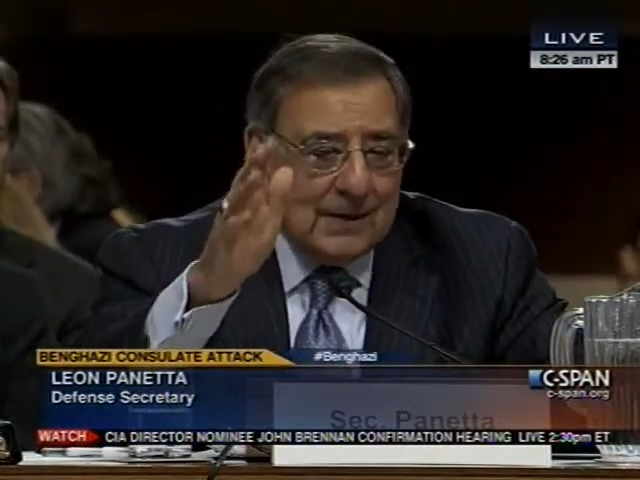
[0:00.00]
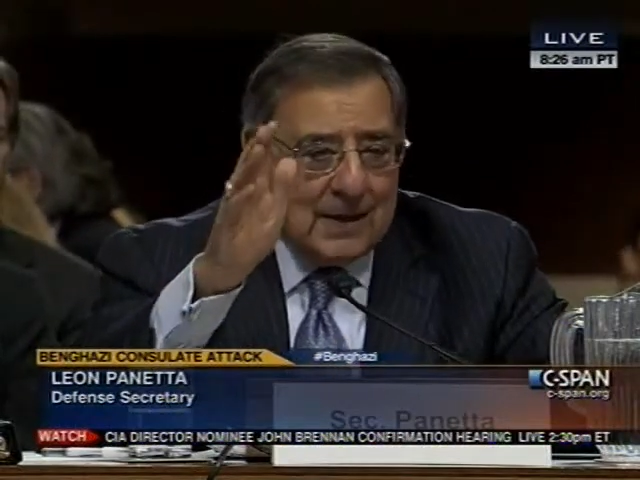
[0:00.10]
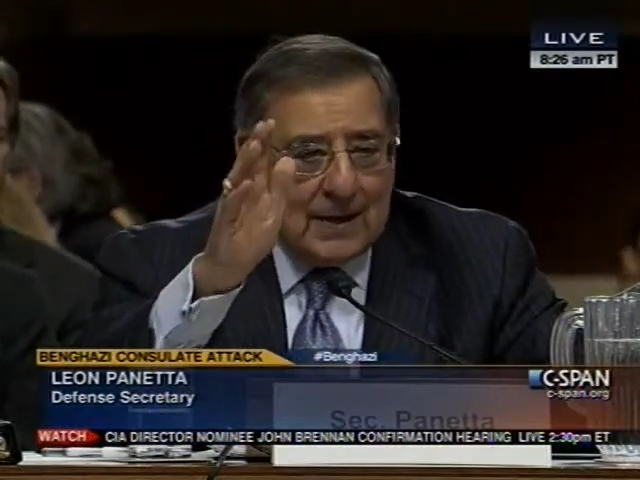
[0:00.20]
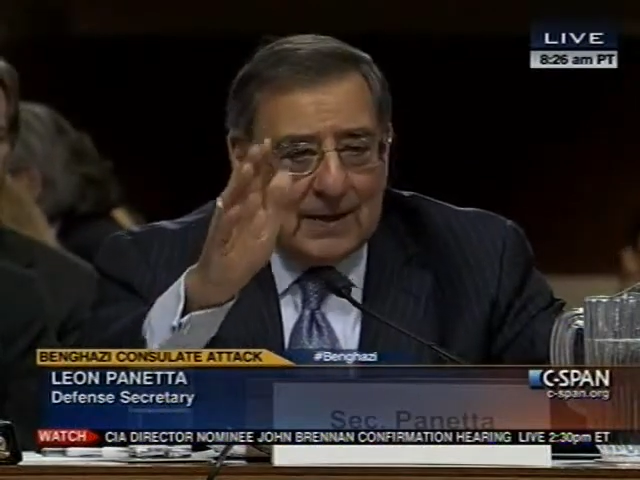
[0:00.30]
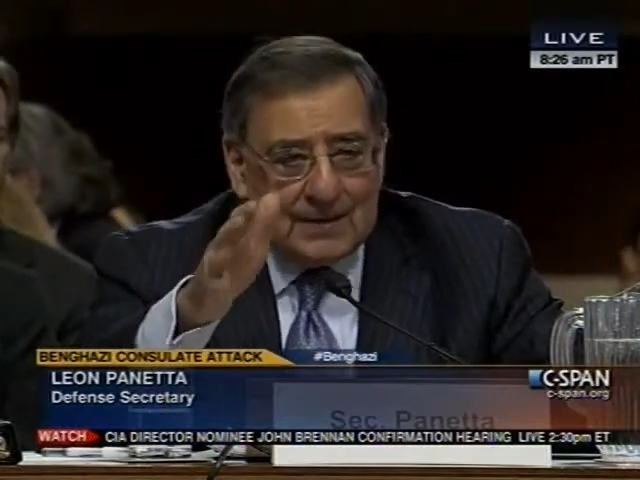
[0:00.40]

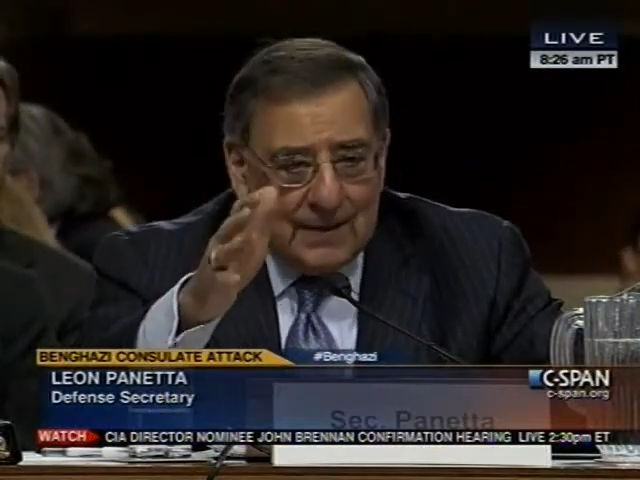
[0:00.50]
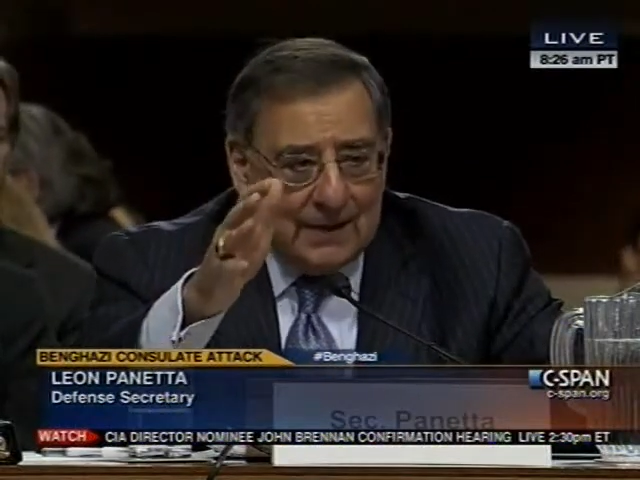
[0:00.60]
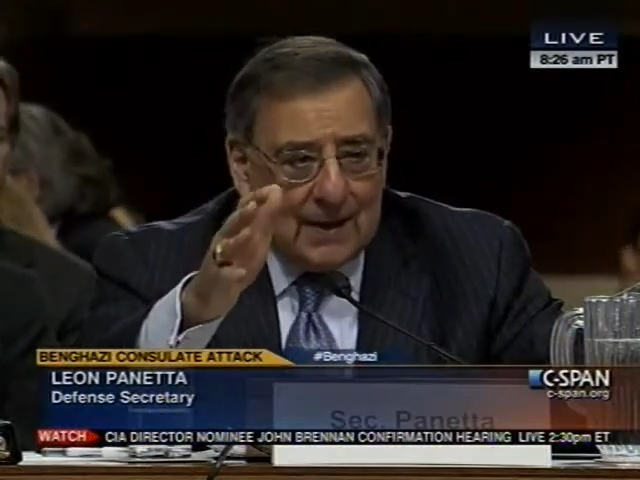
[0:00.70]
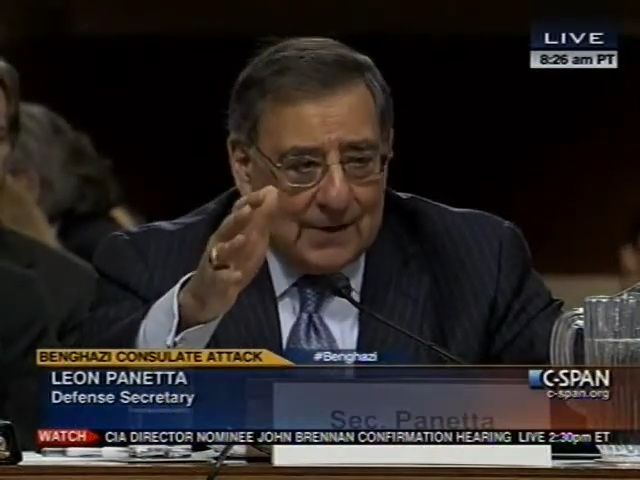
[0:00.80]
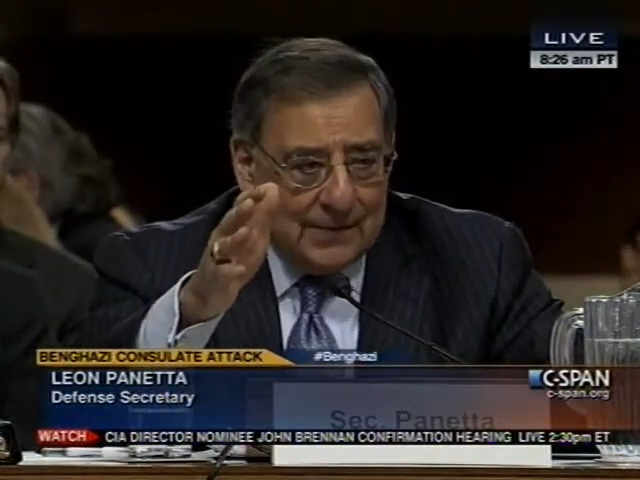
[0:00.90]
that I got to
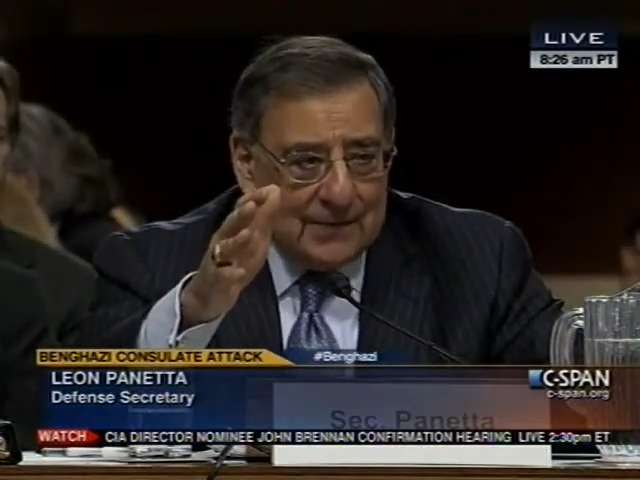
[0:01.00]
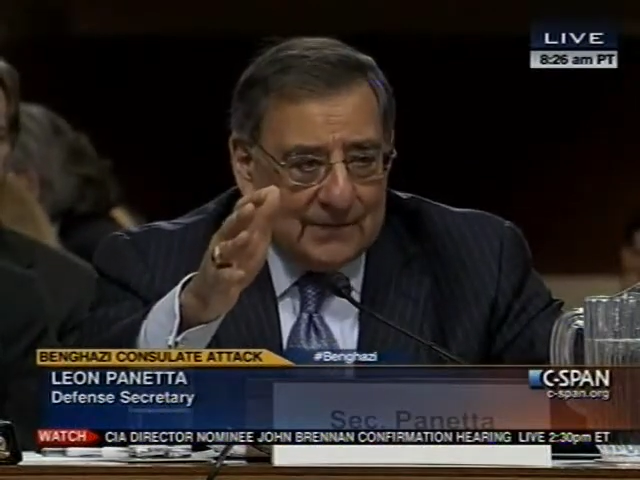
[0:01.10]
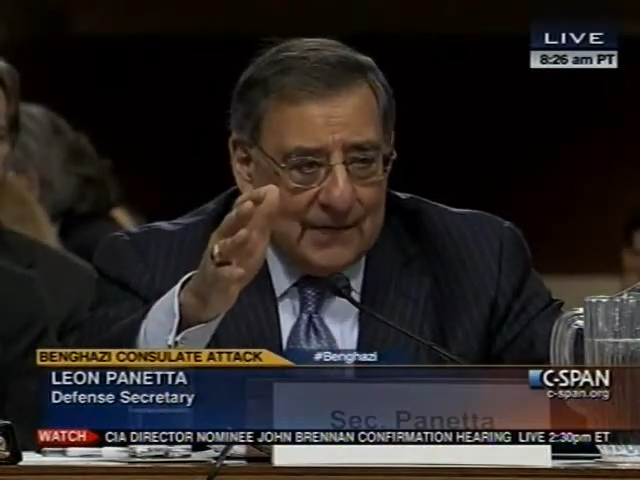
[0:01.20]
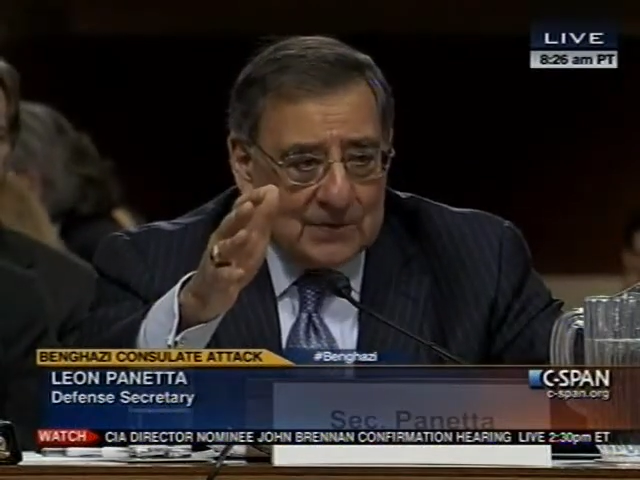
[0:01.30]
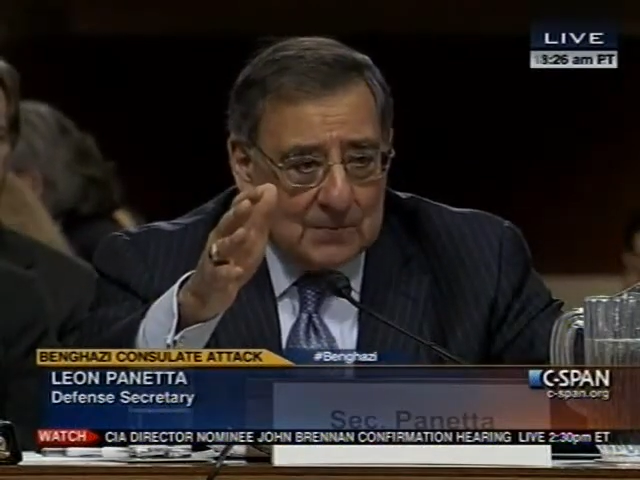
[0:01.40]
take out of the
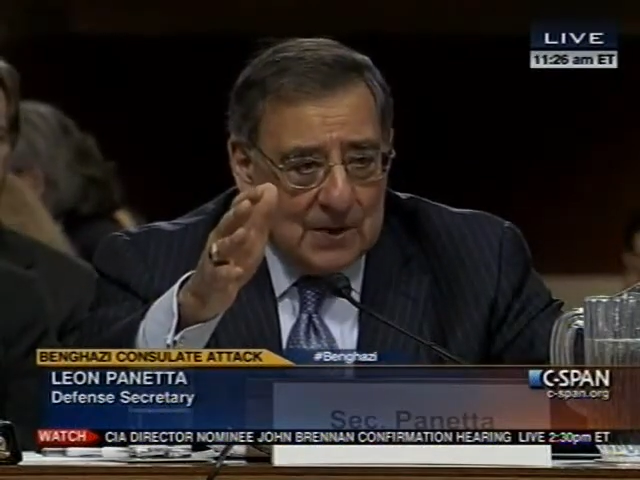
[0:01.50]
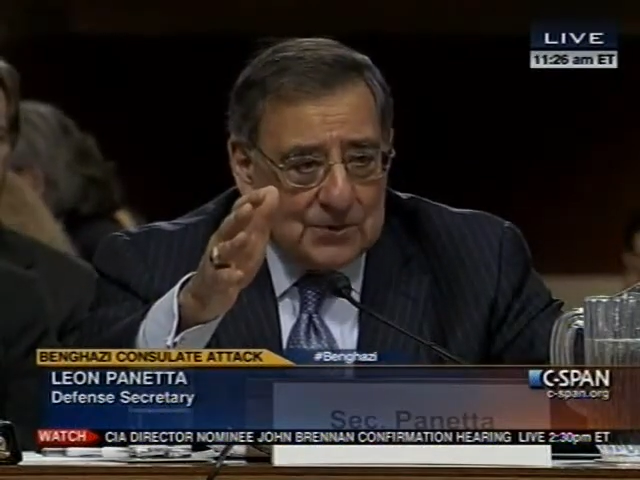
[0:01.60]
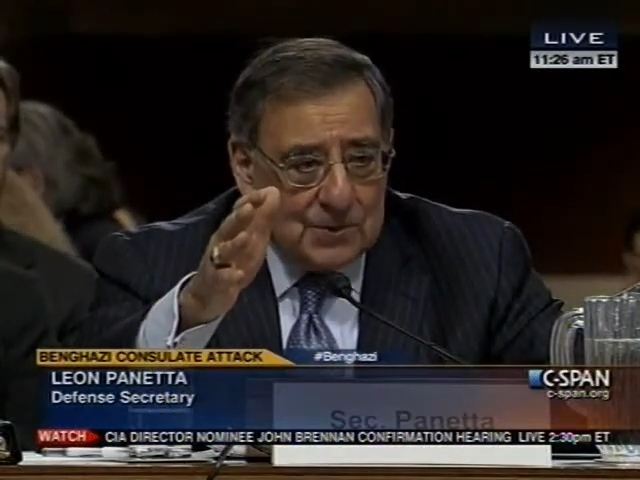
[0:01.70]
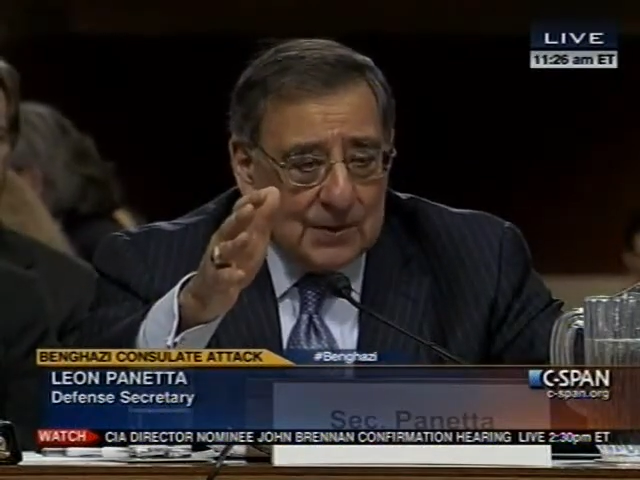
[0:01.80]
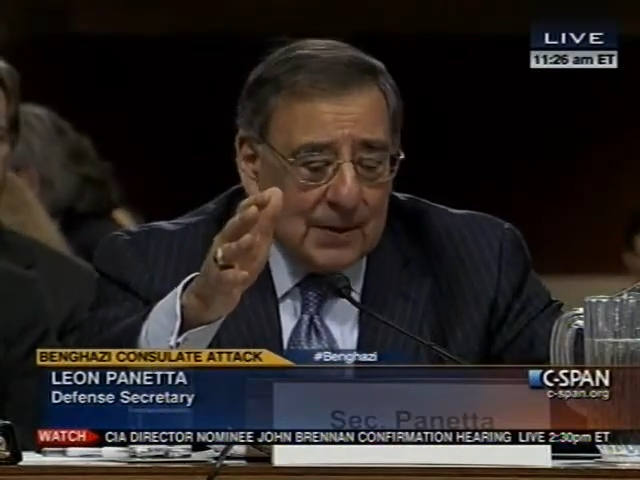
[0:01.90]
defense
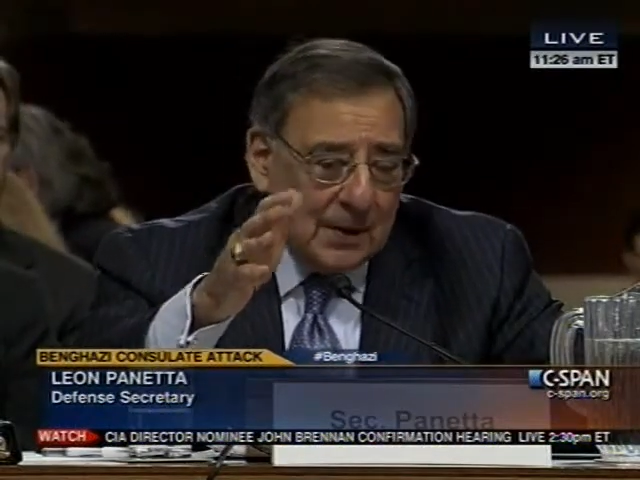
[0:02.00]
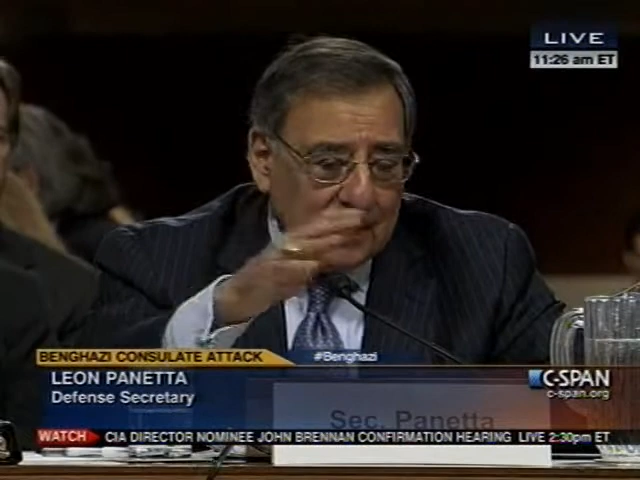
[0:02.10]
budget,